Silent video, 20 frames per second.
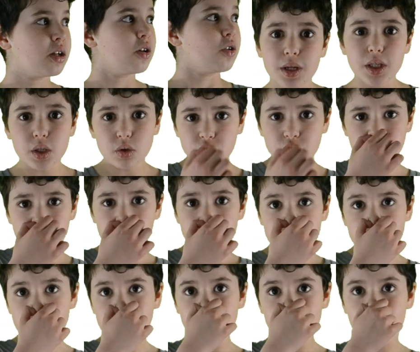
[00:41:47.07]
When you
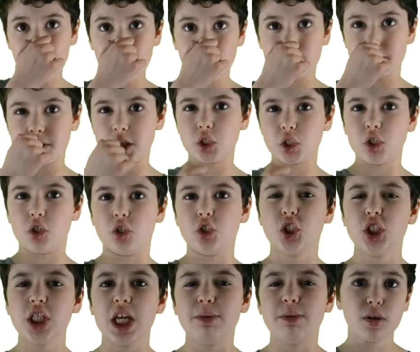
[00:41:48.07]
truncate higher-dimensional
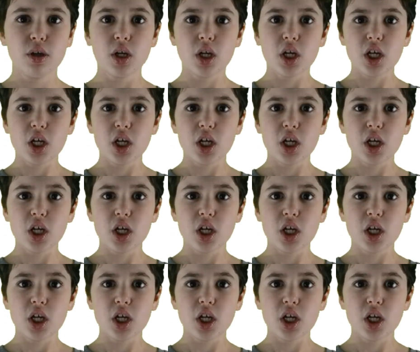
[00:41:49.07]
shapes,